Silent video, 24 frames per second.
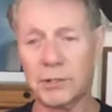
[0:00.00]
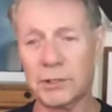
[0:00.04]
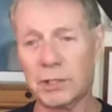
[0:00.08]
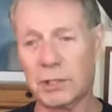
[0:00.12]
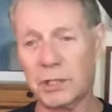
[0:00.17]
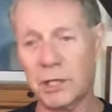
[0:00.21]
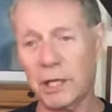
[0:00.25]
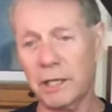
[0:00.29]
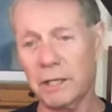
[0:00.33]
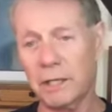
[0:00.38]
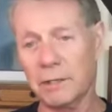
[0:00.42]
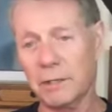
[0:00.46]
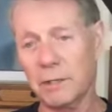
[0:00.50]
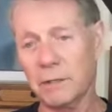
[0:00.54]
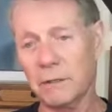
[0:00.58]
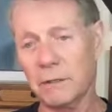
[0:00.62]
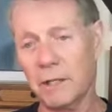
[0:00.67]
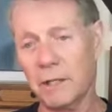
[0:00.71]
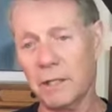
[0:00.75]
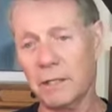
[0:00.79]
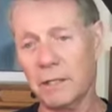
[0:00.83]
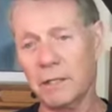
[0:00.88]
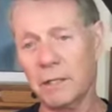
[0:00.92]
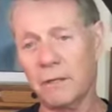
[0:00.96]
States in
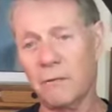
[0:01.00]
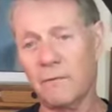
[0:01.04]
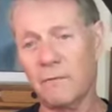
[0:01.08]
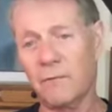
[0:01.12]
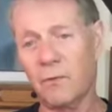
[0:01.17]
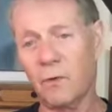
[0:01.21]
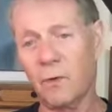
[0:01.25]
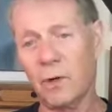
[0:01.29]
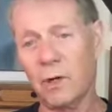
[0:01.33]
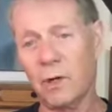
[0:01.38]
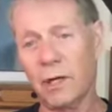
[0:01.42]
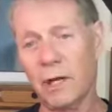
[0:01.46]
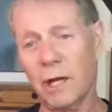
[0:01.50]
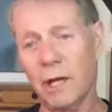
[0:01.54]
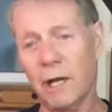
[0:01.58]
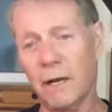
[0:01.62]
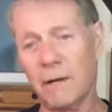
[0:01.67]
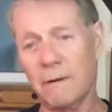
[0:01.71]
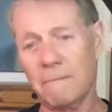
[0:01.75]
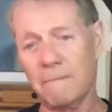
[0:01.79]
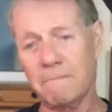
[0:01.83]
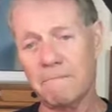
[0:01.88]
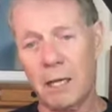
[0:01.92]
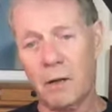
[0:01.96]

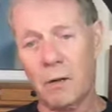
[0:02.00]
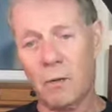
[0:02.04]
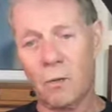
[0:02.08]
1949.